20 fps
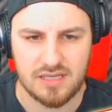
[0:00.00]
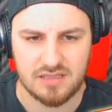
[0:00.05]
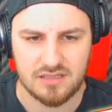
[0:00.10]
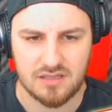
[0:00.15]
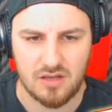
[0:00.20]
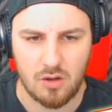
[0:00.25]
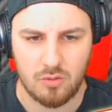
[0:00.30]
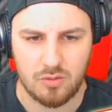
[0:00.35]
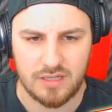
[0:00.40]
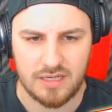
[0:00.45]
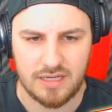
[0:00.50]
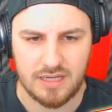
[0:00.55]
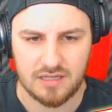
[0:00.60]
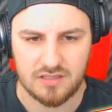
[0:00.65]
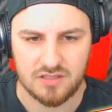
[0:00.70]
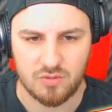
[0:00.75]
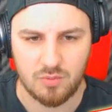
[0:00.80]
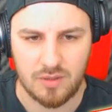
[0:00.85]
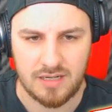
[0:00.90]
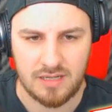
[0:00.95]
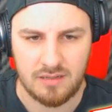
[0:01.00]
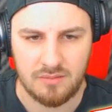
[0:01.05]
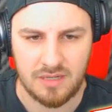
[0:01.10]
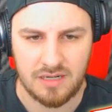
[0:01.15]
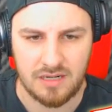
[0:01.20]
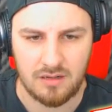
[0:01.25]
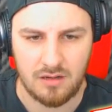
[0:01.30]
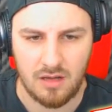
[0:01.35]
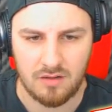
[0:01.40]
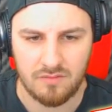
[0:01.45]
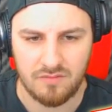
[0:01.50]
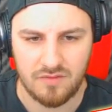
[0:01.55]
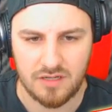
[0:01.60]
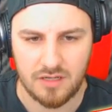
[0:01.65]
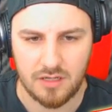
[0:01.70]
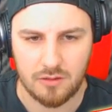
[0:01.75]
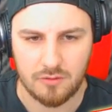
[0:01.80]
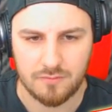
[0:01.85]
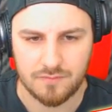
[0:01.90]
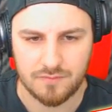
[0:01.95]
is only a 20 minute long
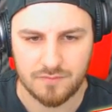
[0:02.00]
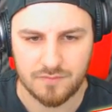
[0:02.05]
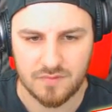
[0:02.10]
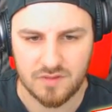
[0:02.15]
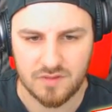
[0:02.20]
video,